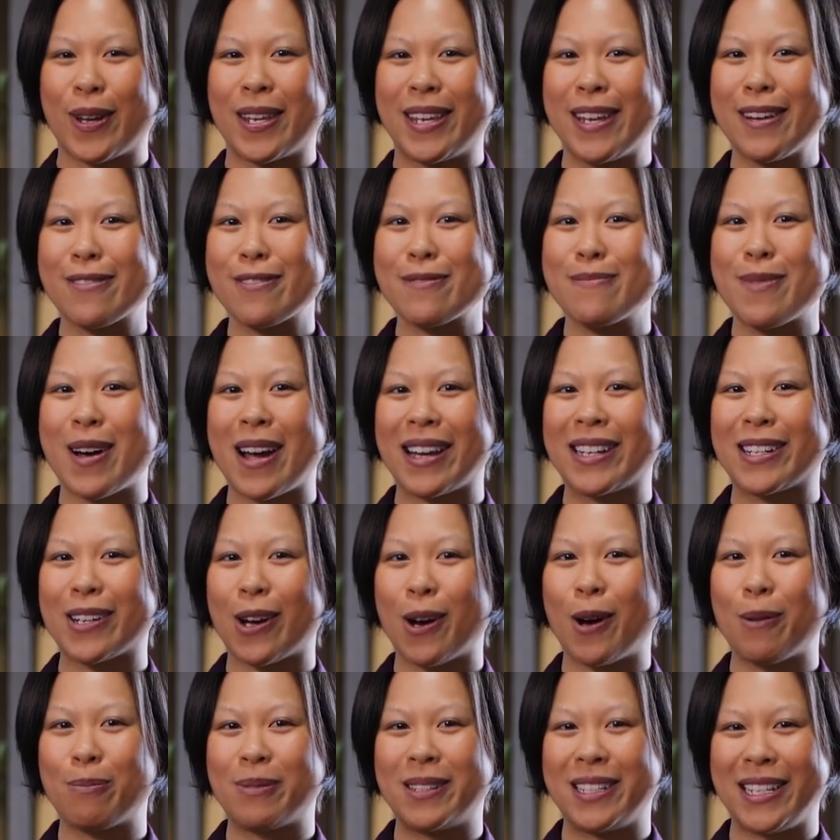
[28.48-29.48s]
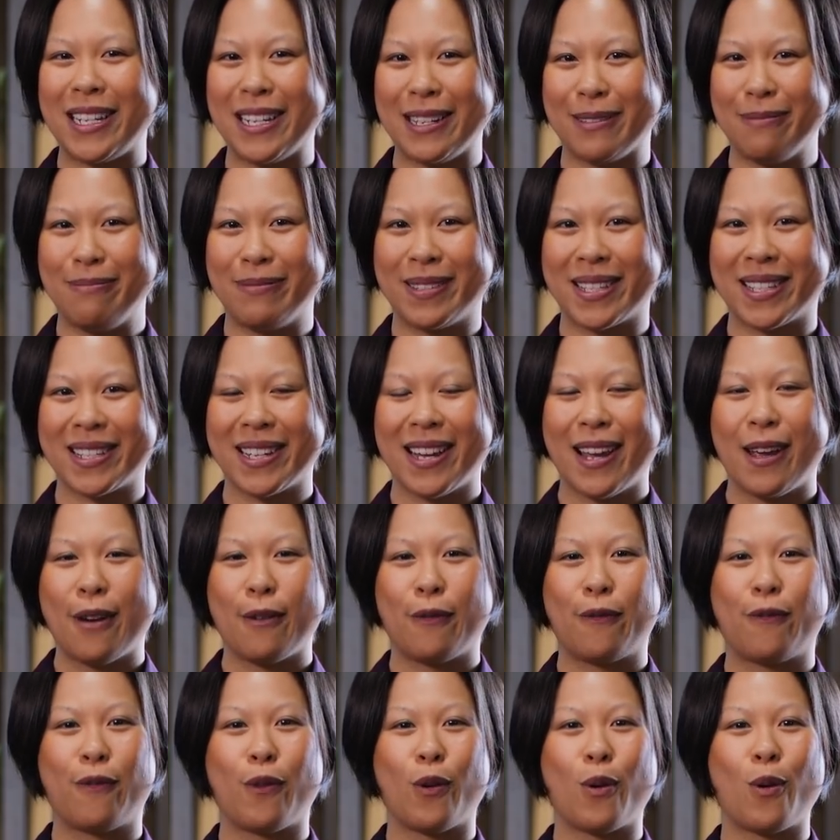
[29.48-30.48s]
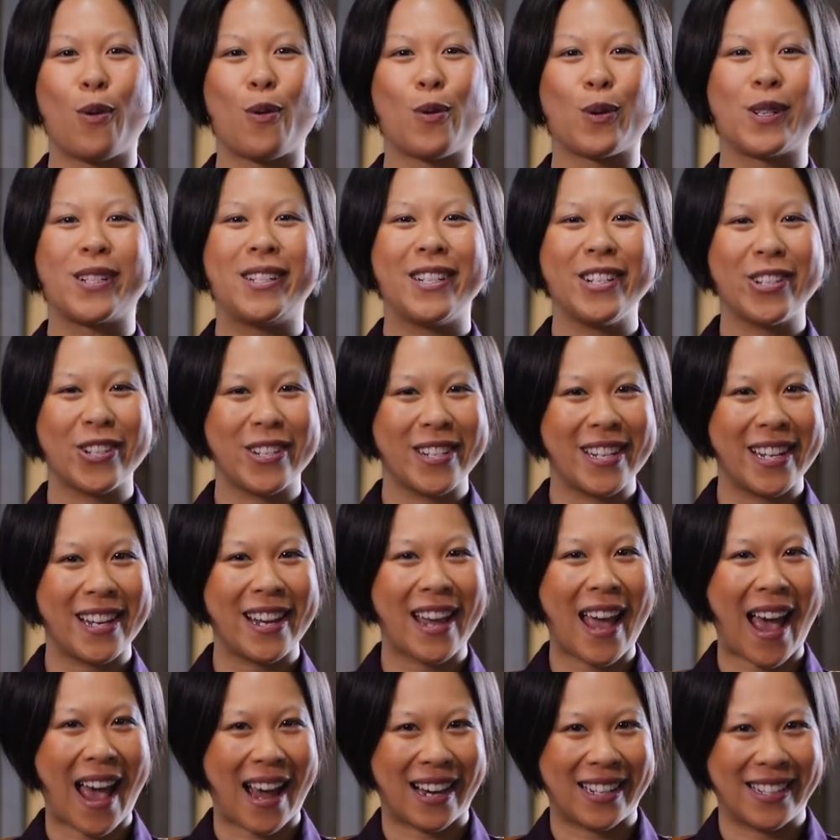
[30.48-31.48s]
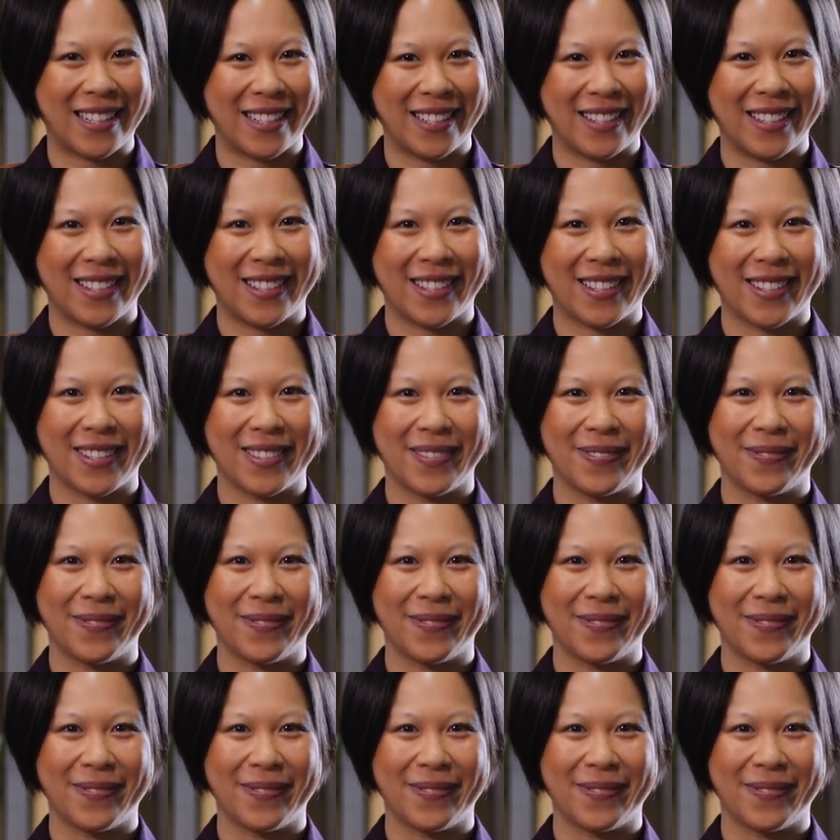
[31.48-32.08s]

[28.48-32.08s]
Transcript: here are my top tips for auditioning actors.